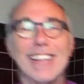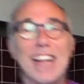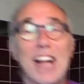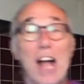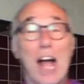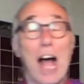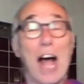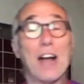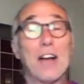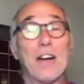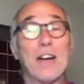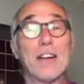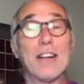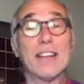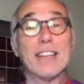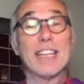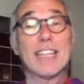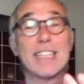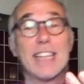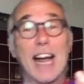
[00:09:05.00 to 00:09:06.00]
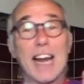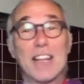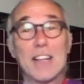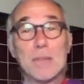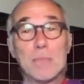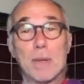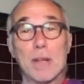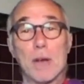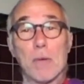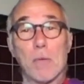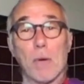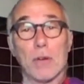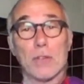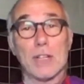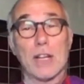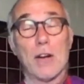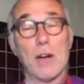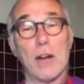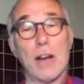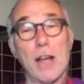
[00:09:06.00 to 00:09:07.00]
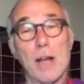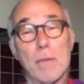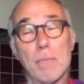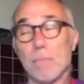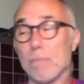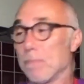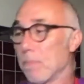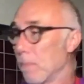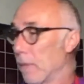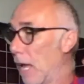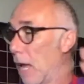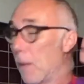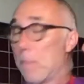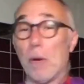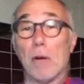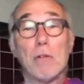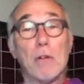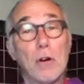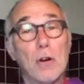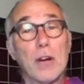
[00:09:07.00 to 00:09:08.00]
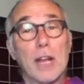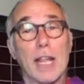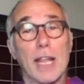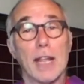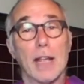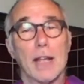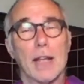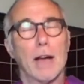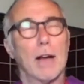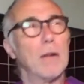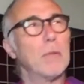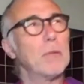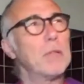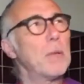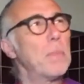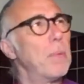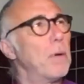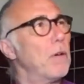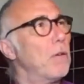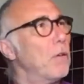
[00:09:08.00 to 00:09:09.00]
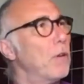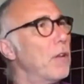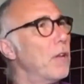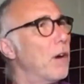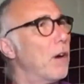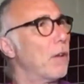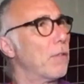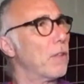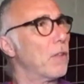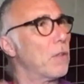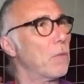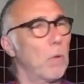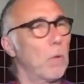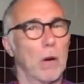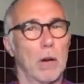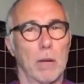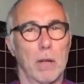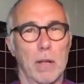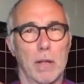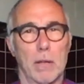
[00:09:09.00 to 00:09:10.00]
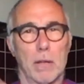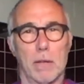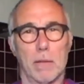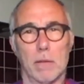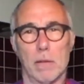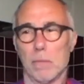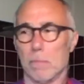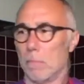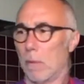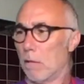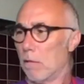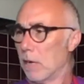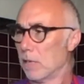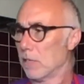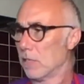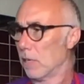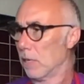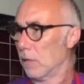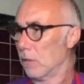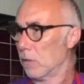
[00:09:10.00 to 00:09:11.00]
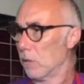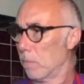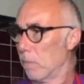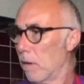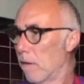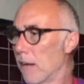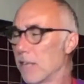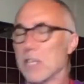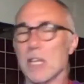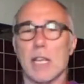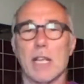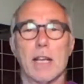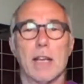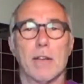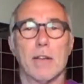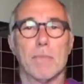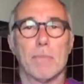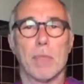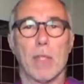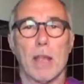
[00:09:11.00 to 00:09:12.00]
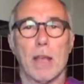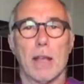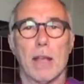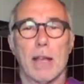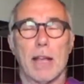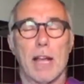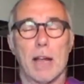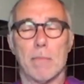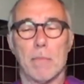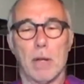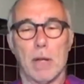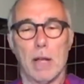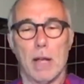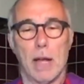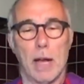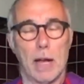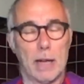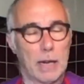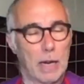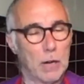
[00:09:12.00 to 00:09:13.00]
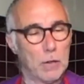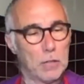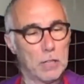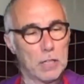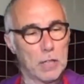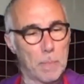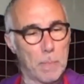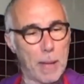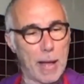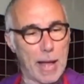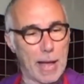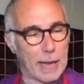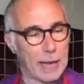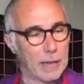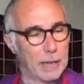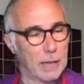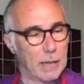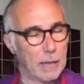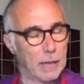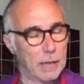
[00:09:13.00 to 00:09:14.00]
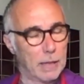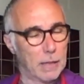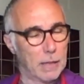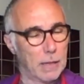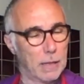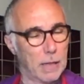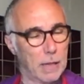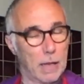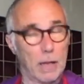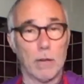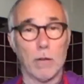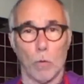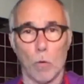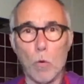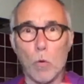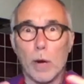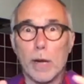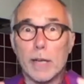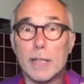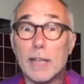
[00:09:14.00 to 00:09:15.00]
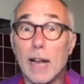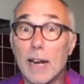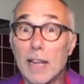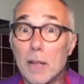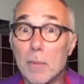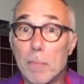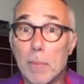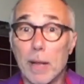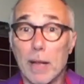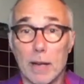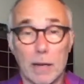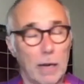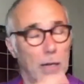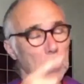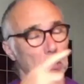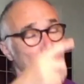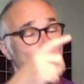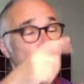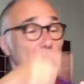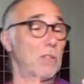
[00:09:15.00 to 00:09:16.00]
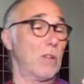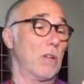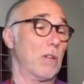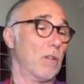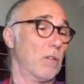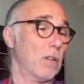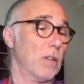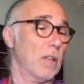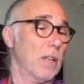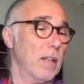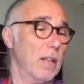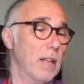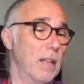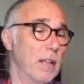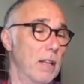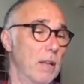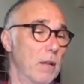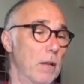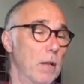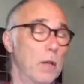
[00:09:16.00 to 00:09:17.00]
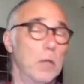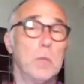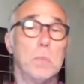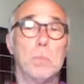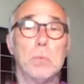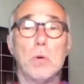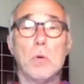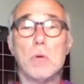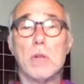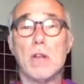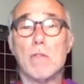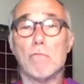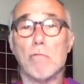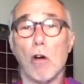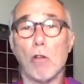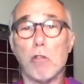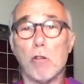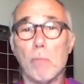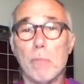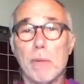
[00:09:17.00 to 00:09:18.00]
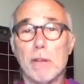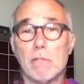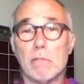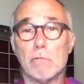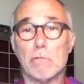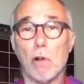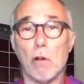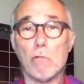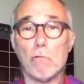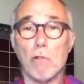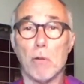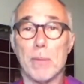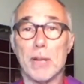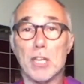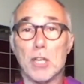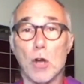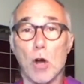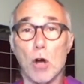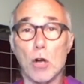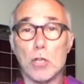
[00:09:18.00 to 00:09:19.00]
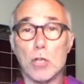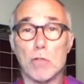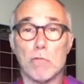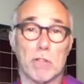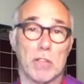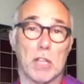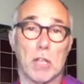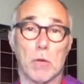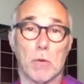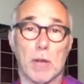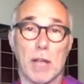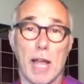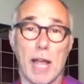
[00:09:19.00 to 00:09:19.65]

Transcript: I got an Italian beer once. I got a Peroni. Was it Peroni or the other one, Moretti? And I looked at the back and Italian beer. And I just sort of looked. It's brewed in Rotherham in Yorkshire in the UK.